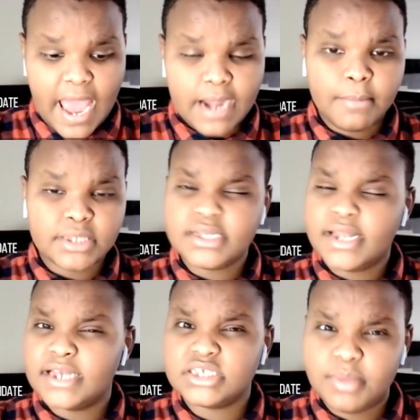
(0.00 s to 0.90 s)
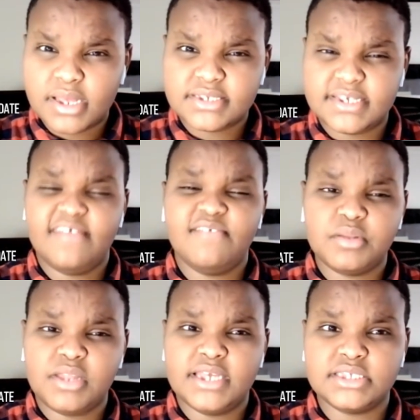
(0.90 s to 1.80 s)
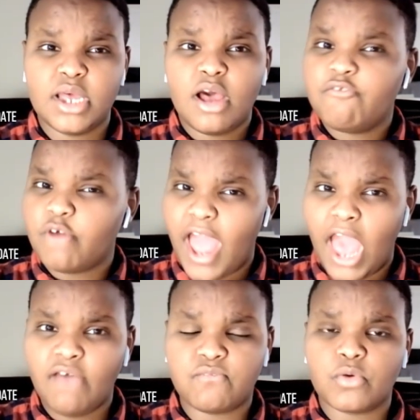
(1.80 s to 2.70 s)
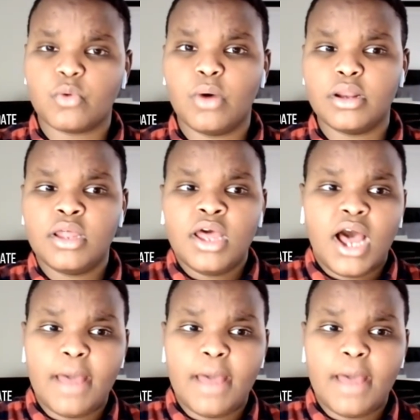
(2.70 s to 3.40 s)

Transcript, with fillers: Edmonton has to be a safe place for everyone.